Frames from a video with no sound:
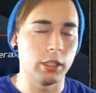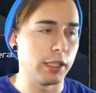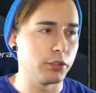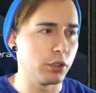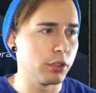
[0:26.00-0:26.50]

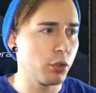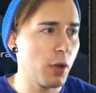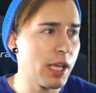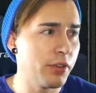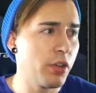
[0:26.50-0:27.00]
so let's go
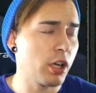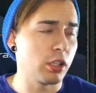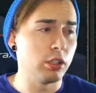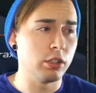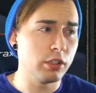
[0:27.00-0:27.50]
ahead and talk a
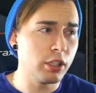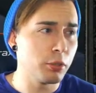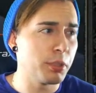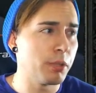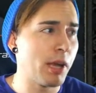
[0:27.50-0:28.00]
little bit
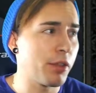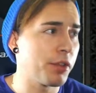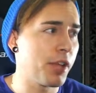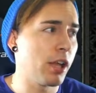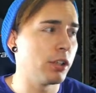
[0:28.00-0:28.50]
about the
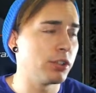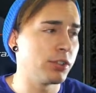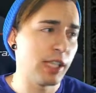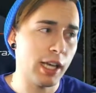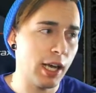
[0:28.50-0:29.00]
talents
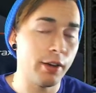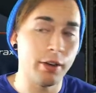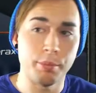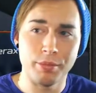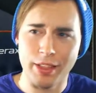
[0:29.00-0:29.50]
that
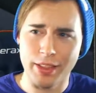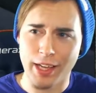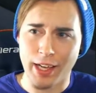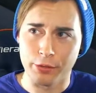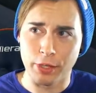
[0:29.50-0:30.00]

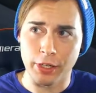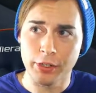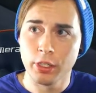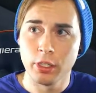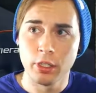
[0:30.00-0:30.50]
I run.
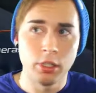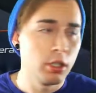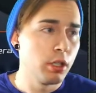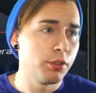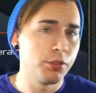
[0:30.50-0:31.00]

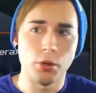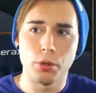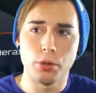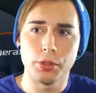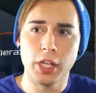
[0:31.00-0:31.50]
So
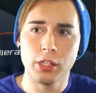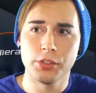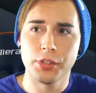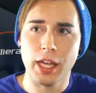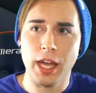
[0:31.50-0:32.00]
the talents
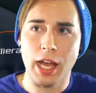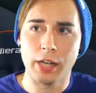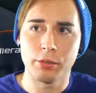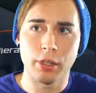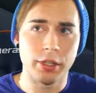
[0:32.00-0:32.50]
that I
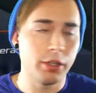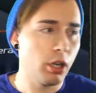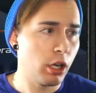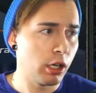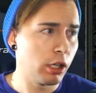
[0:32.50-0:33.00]
run
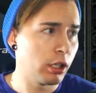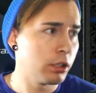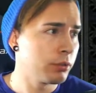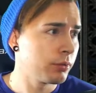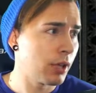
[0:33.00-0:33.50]
are
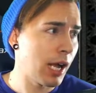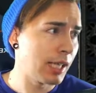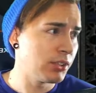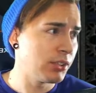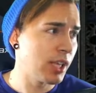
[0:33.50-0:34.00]

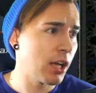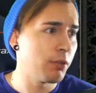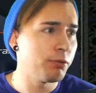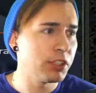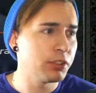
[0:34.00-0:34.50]
Icy Talon,
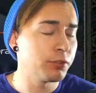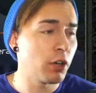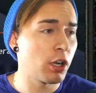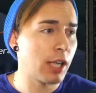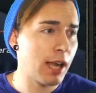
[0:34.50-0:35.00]
Freezing
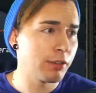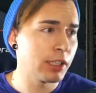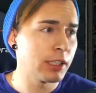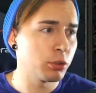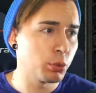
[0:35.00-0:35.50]
Frog,
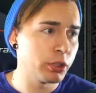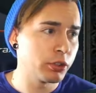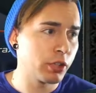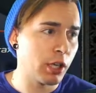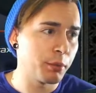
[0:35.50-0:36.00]
Avalanche, Winter is
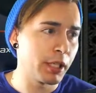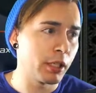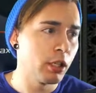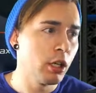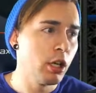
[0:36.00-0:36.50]
Coming,
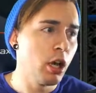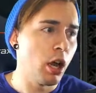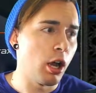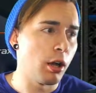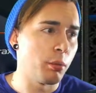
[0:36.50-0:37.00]

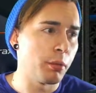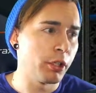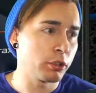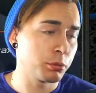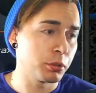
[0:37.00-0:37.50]

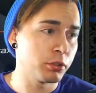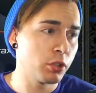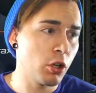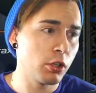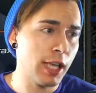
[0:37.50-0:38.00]
Inarguable
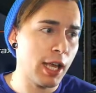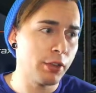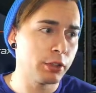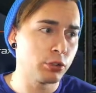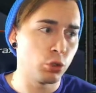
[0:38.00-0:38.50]
Assault,
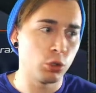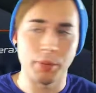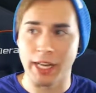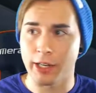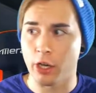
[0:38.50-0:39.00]
Gathering Storm,
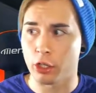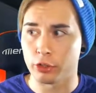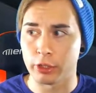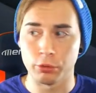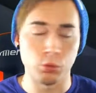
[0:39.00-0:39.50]
and
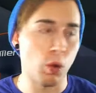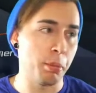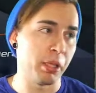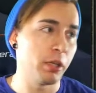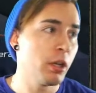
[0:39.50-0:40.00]
Hungering Rune
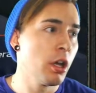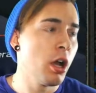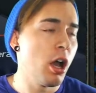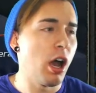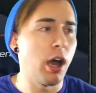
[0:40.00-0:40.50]
Weapon.
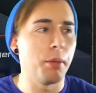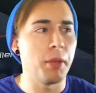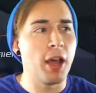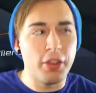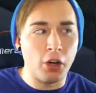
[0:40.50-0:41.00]

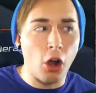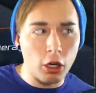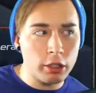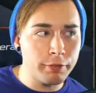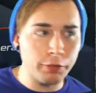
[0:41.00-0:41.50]
Now there are
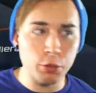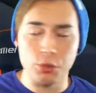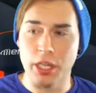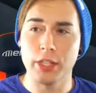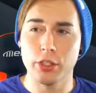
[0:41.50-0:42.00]
a few
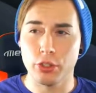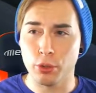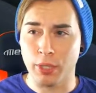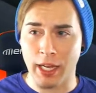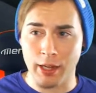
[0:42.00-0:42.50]
changes you
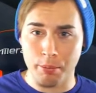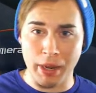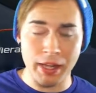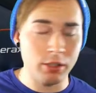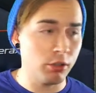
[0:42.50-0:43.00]
can
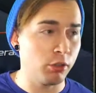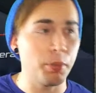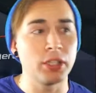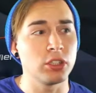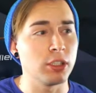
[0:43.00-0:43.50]
make,
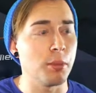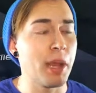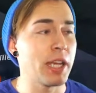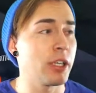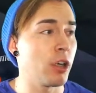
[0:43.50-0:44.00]
especially
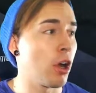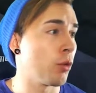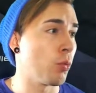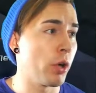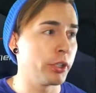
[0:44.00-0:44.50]
depending on
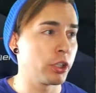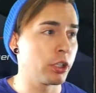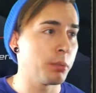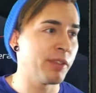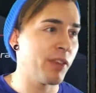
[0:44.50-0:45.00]
what you're going to
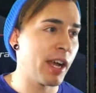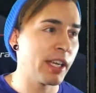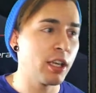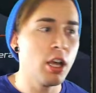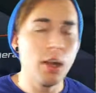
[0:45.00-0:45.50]
be fighting,
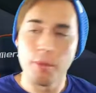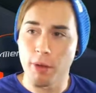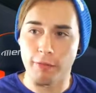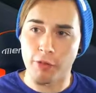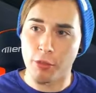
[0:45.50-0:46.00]
but
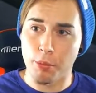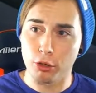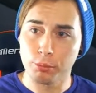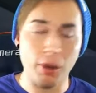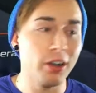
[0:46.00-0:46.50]
for the most
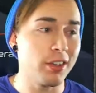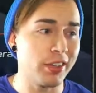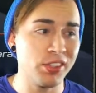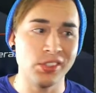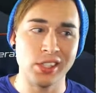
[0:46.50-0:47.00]
part
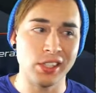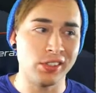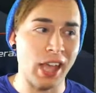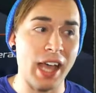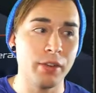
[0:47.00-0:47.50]
this is
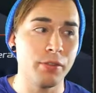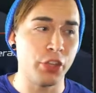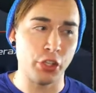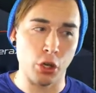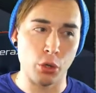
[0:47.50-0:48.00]
kind of the
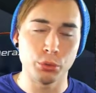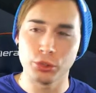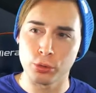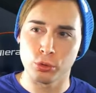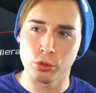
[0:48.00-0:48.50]

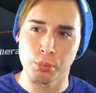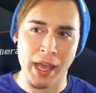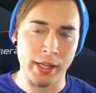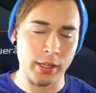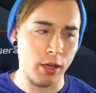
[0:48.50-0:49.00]
go-to
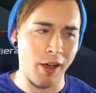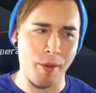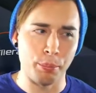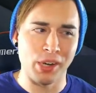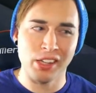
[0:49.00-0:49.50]
spec.
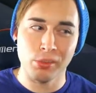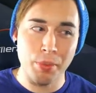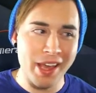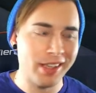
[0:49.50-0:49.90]
Breast spec